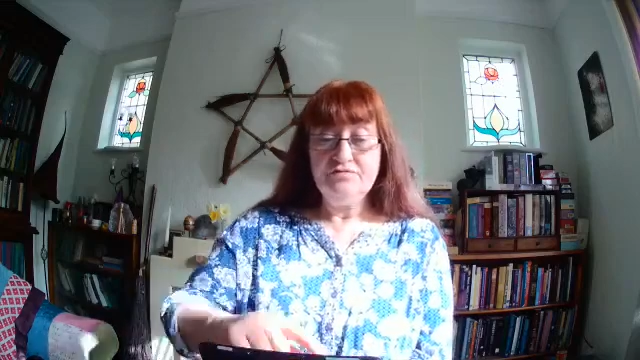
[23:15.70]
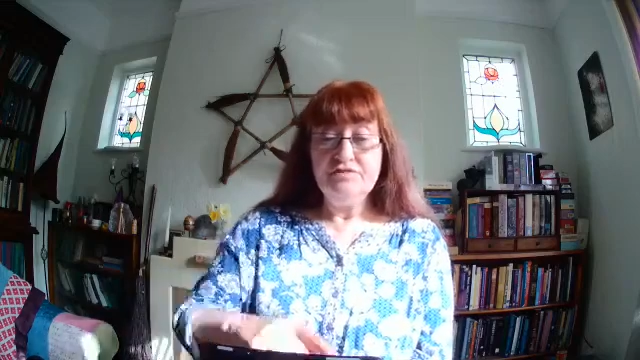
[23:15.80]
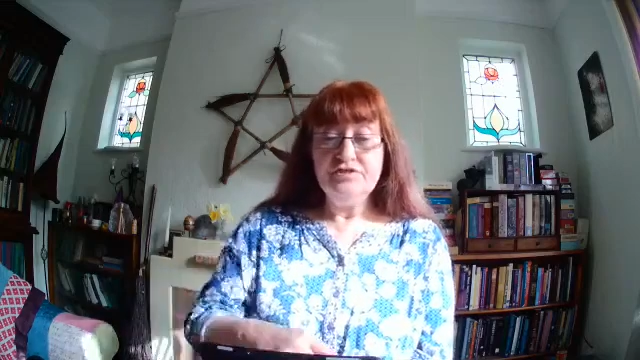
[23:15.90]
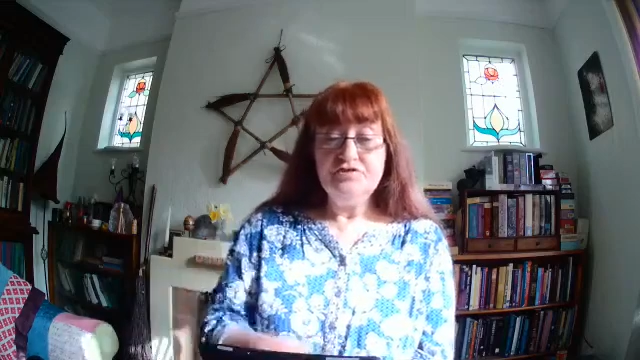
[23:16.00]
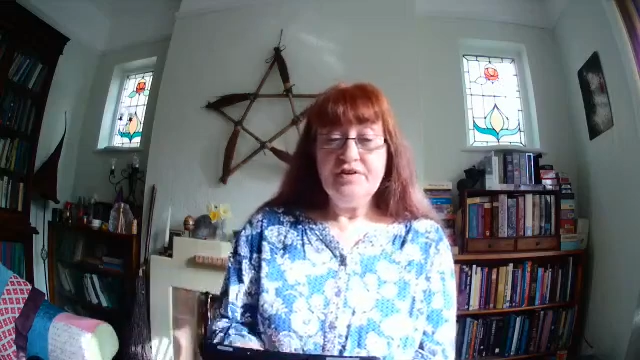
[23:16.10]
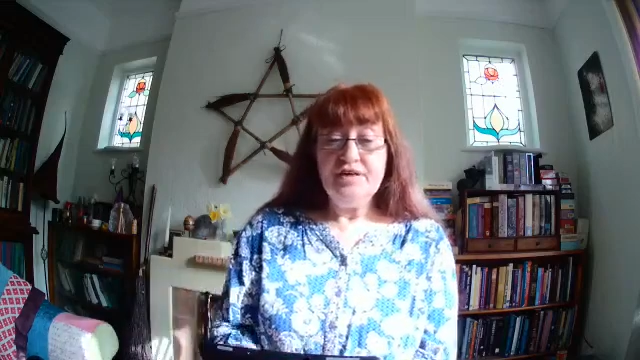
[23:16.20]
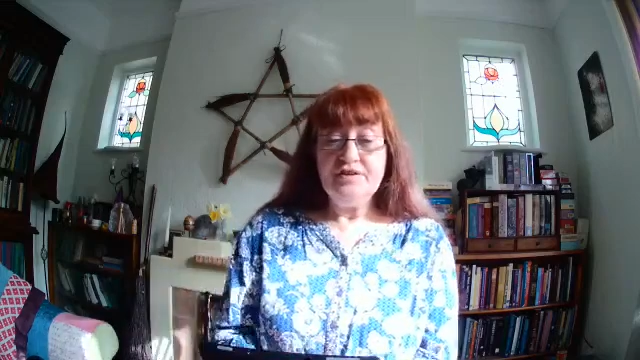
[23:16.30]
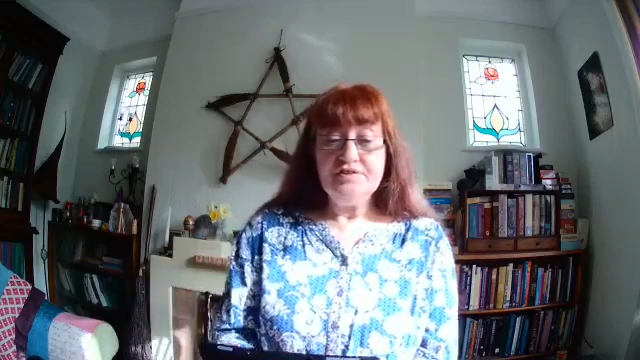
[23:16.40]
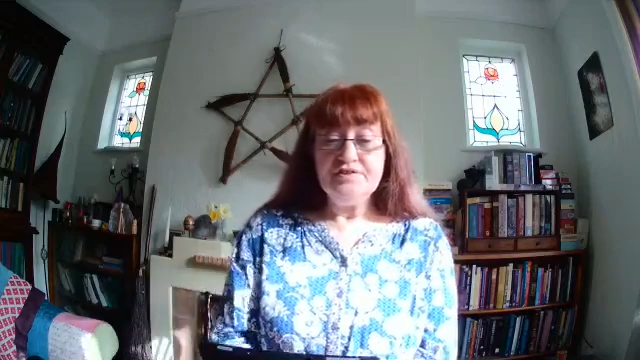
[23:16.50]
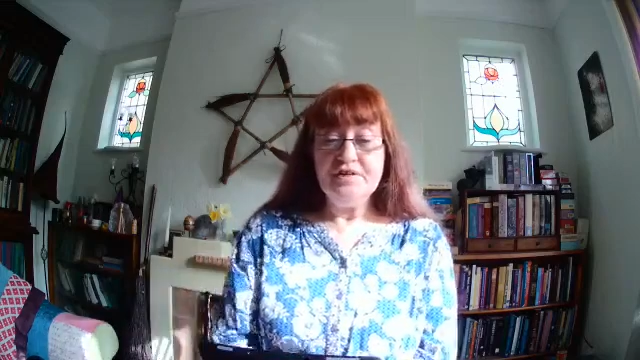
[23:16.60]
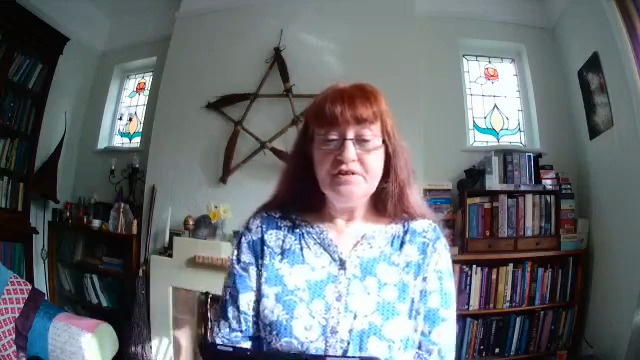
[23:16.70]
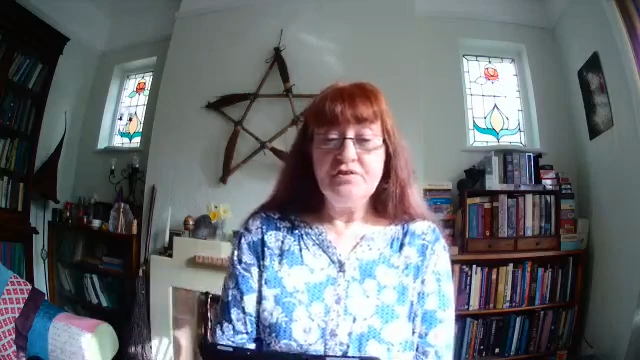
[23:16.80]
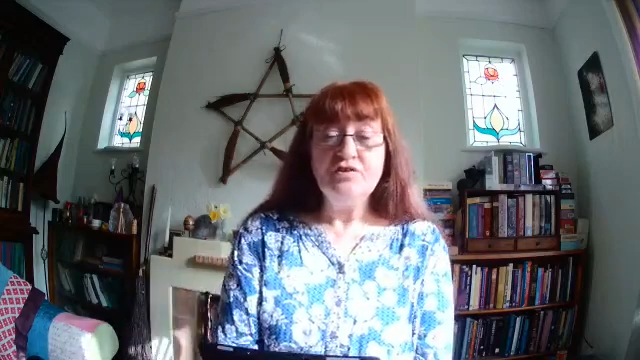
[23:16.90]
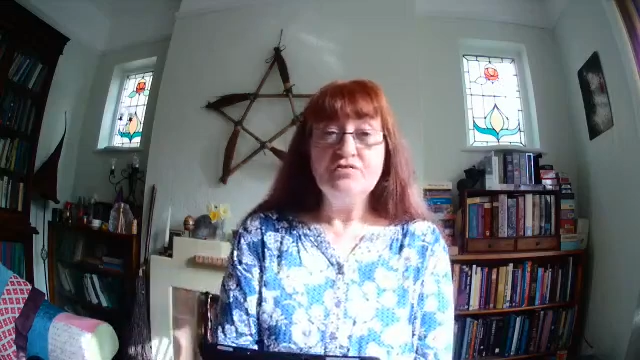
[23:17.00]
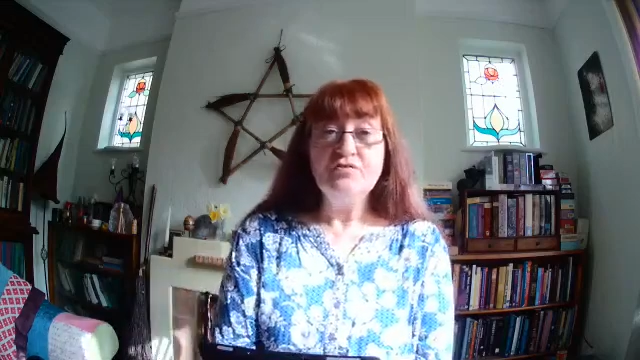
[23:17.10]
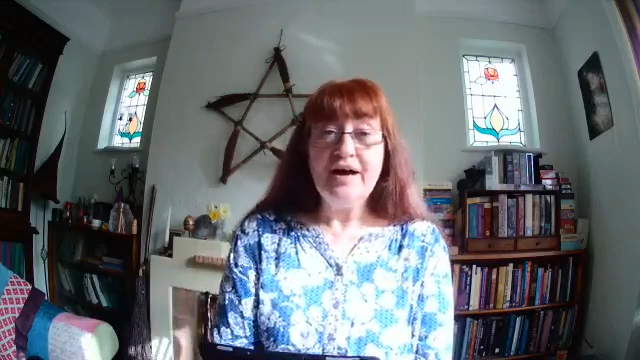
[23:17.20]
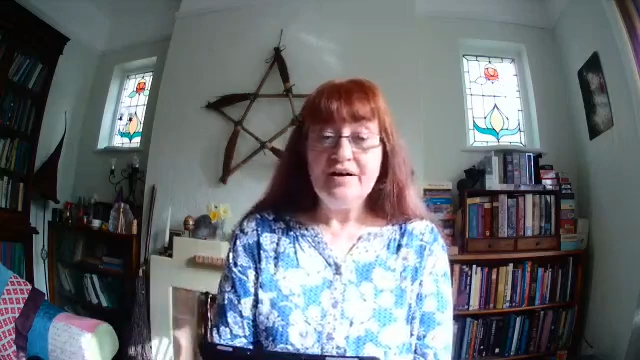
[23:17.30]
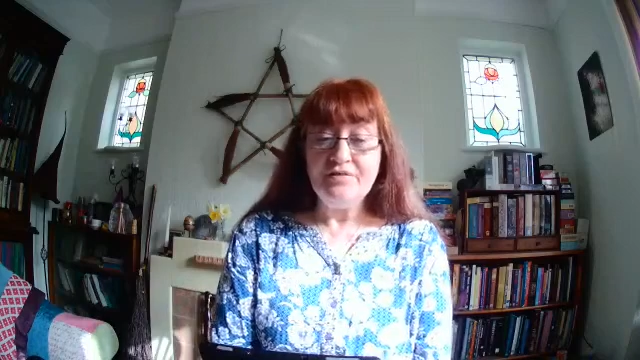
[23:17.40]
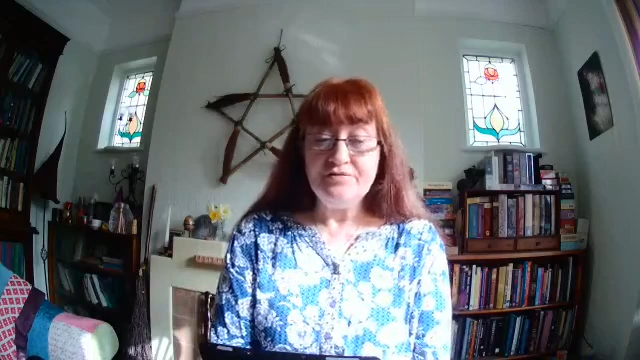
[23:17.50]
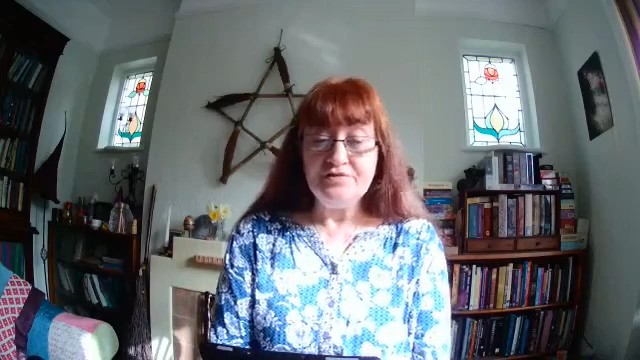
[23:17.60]
Retreat and look
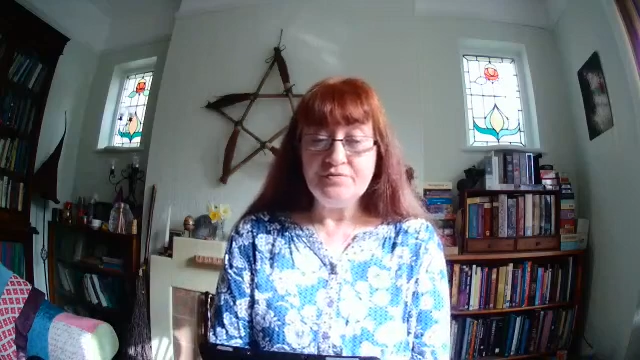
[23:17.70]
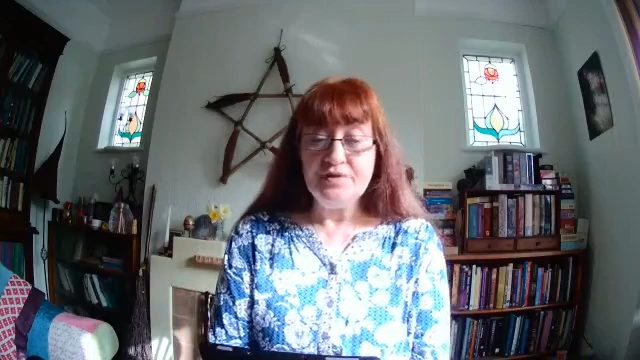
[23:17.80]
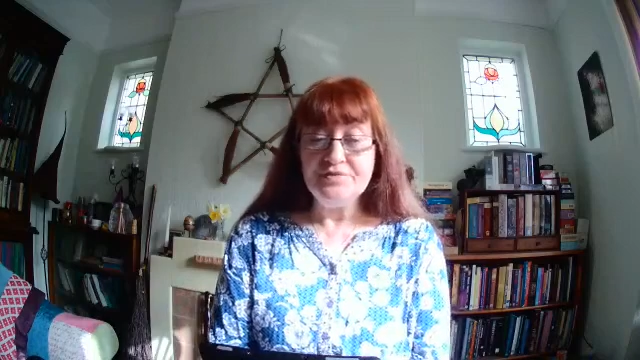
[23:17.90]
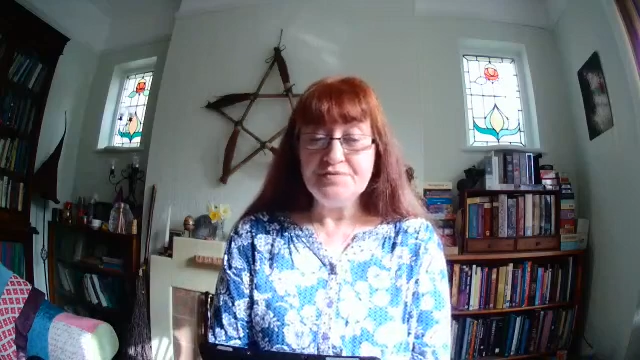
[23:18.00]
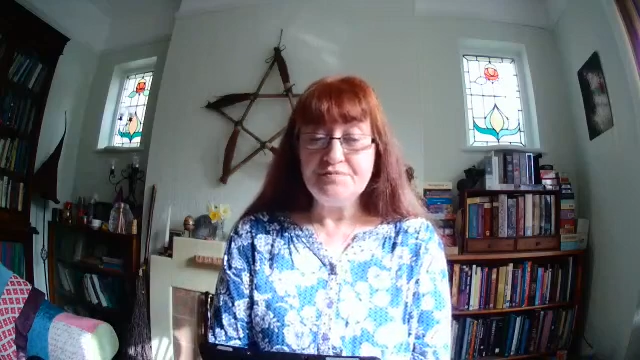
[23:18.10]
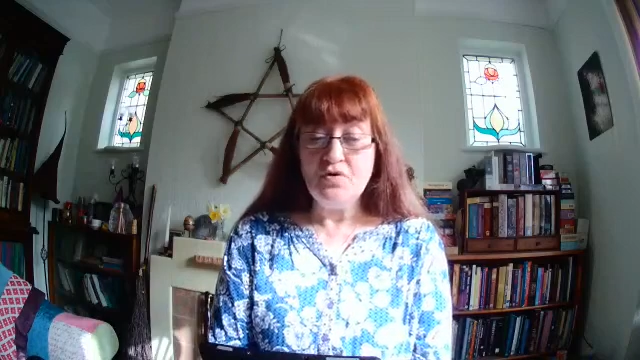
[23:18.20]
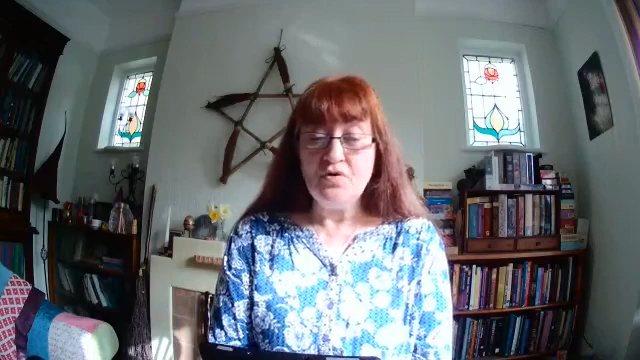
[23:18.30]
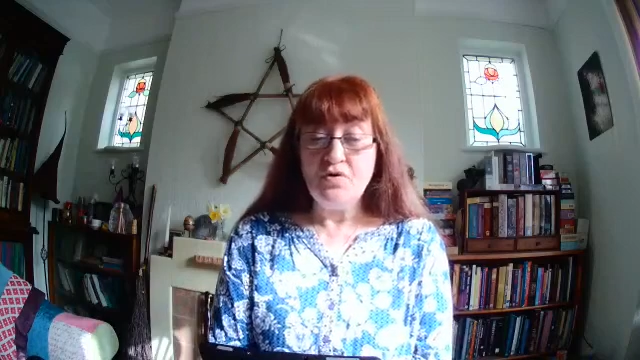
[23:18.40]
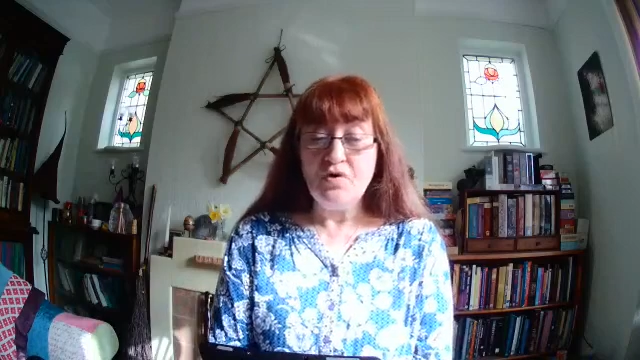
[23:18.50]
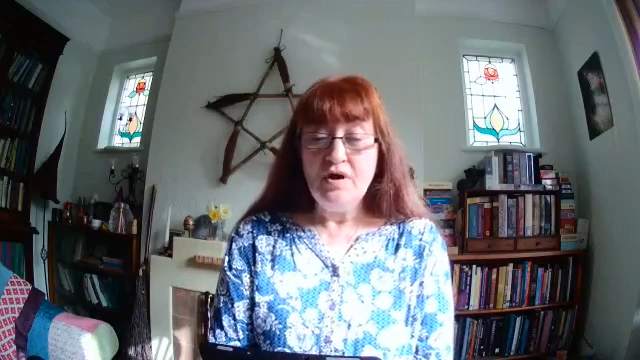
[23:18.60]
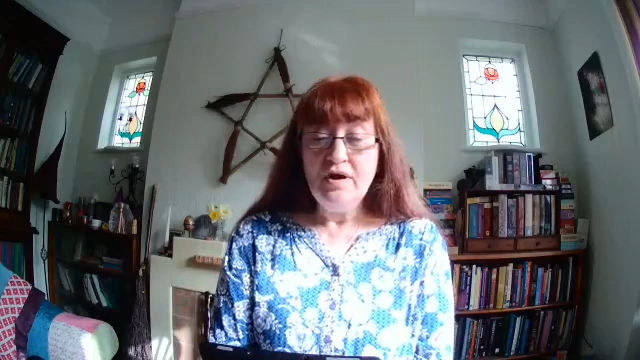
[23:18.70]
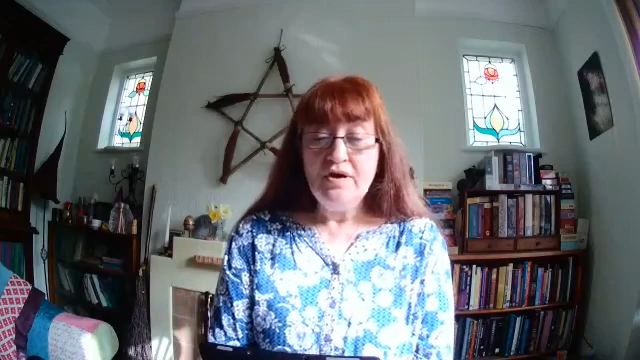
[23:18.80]
around once more